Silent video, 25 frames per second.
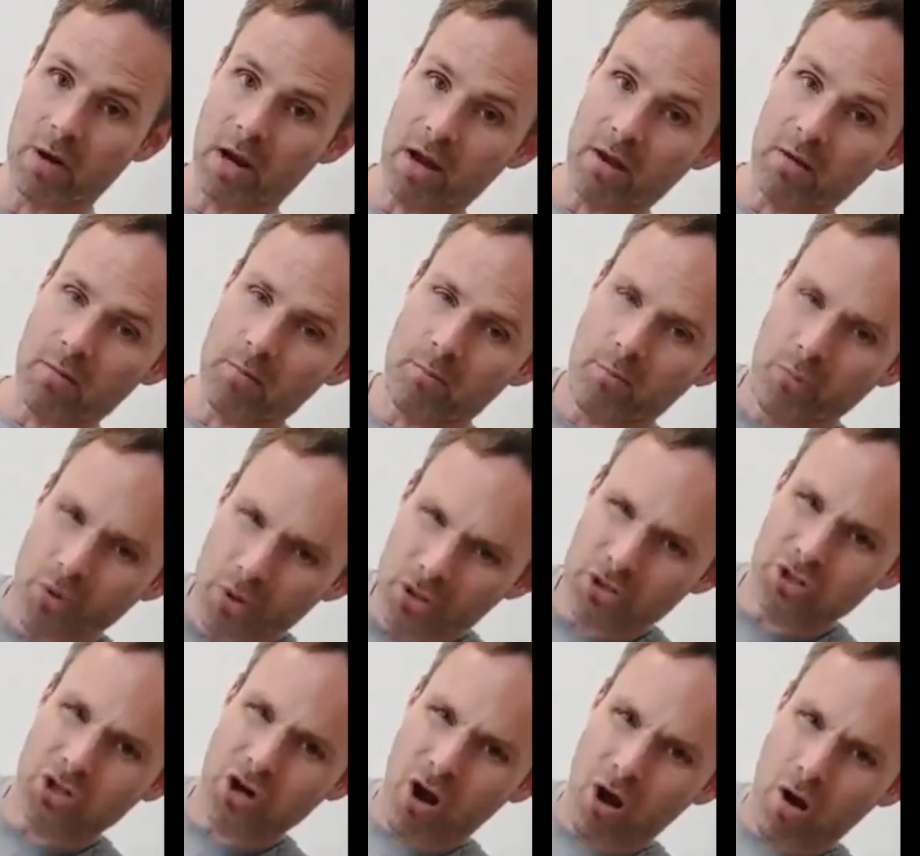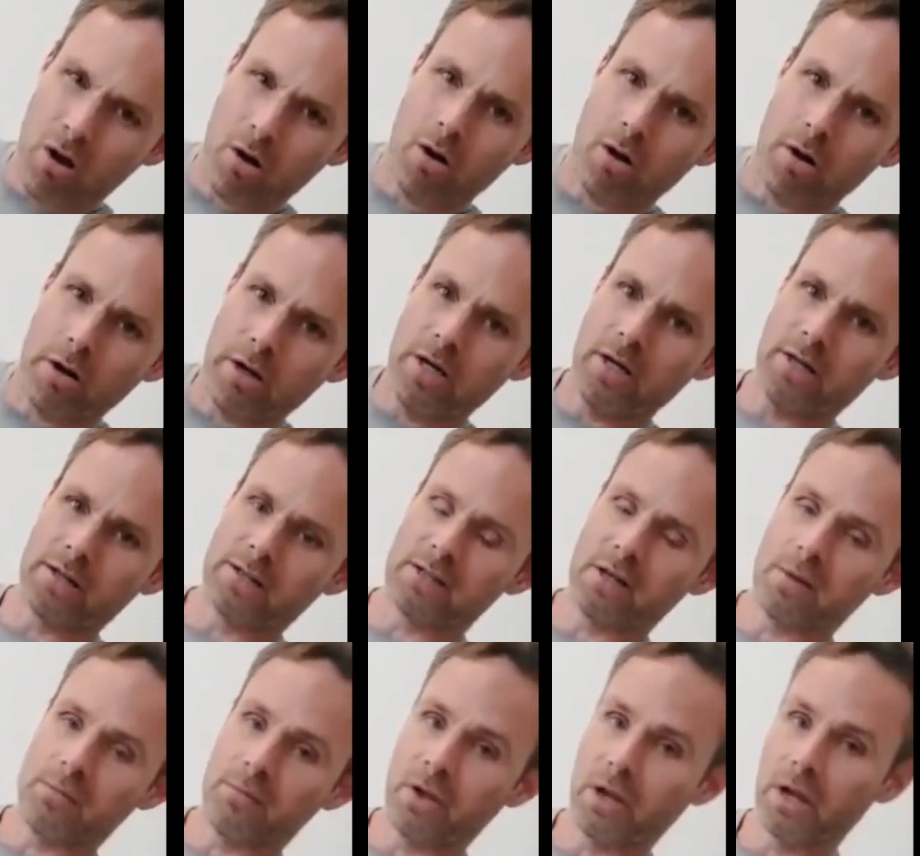When I push hard into
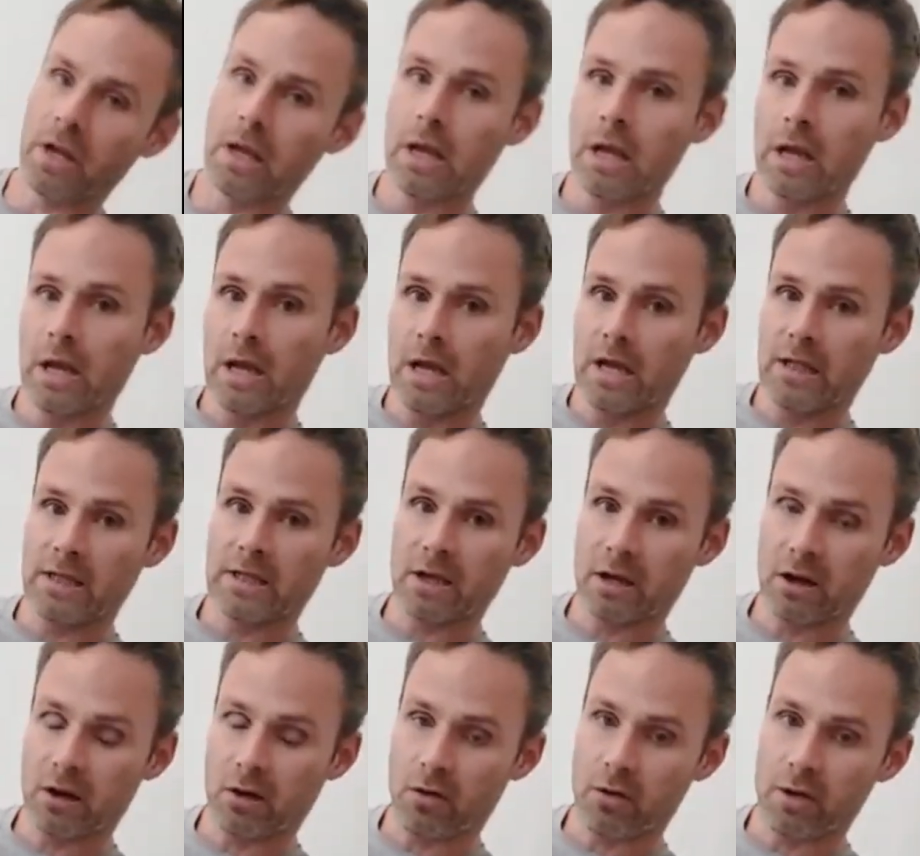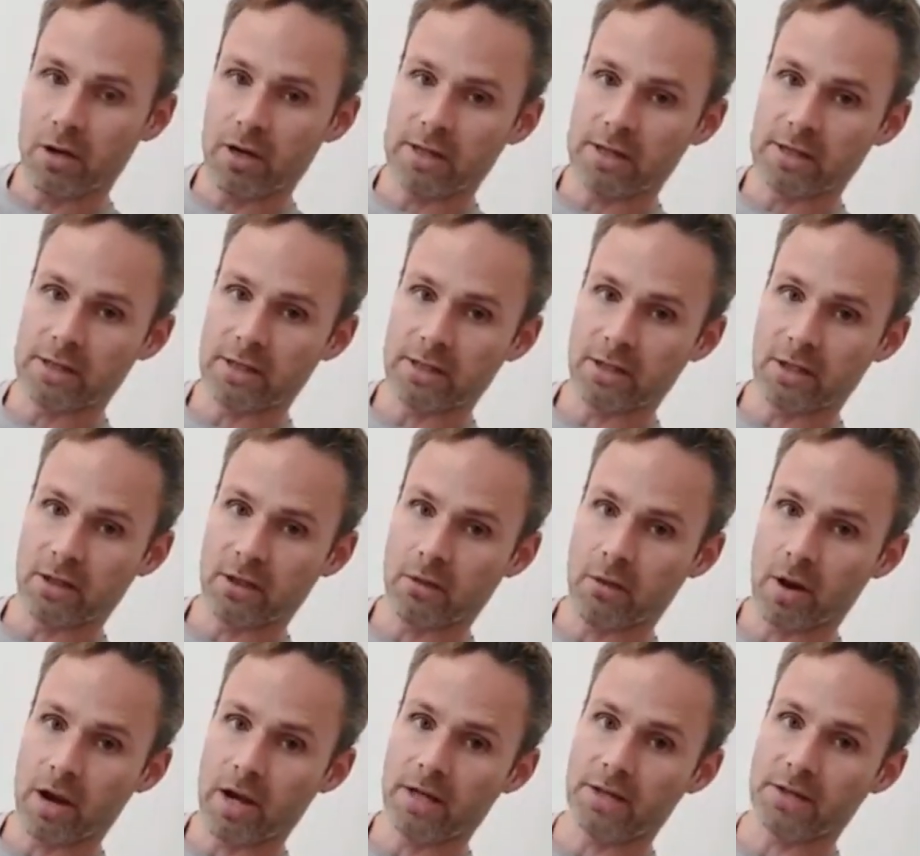something, it's going to create a sense of
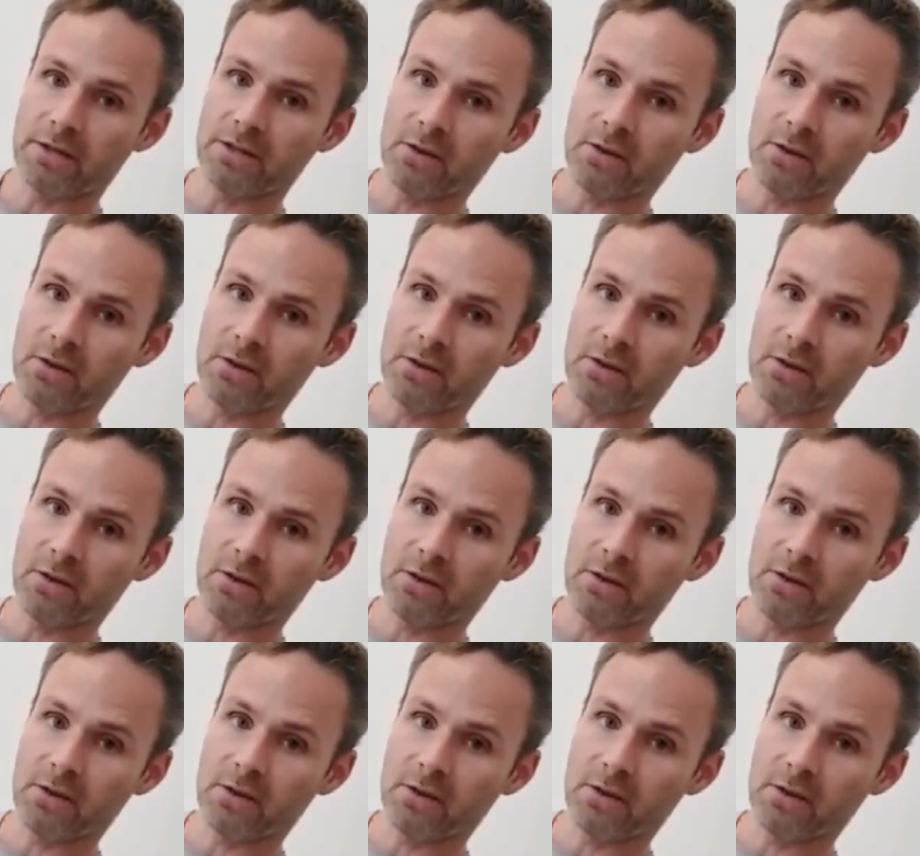threat.